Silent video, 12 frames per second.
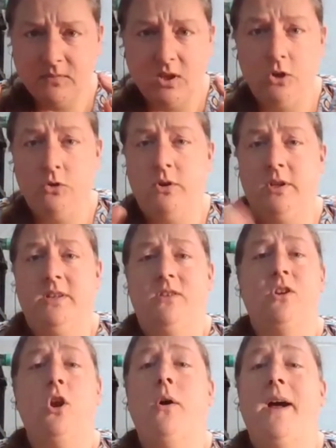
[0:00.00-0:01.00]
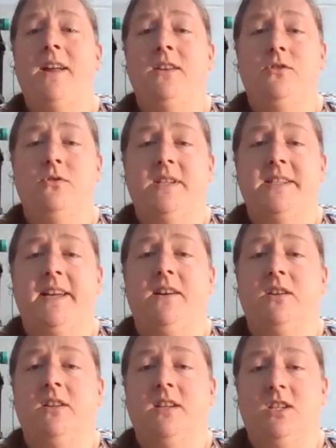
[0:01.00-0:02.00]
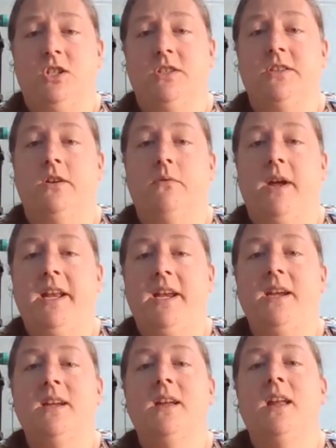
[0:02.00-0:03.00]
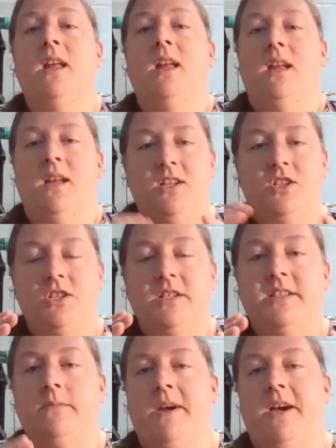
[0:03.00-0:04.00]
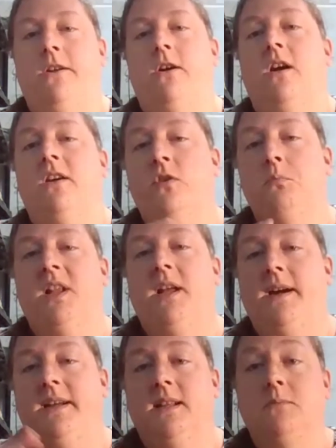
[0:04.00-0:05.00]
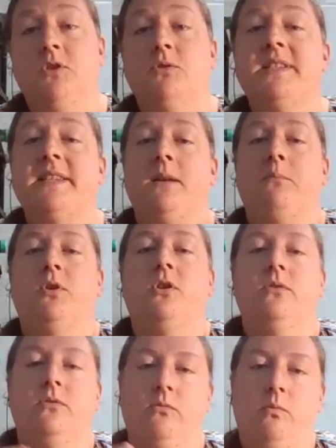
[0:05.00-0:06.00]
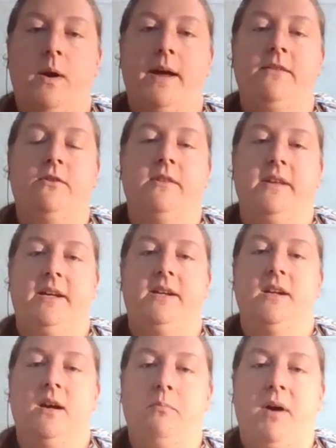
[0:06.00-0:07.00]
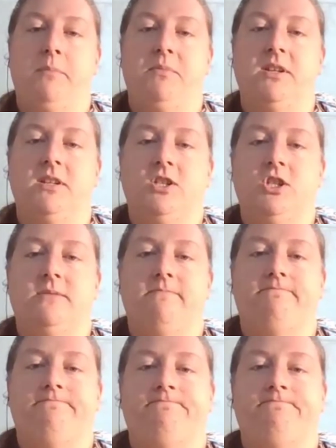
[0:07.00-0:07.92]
you can know how to do these calculations already. It's just a matter of applying them to a sample rather than a population.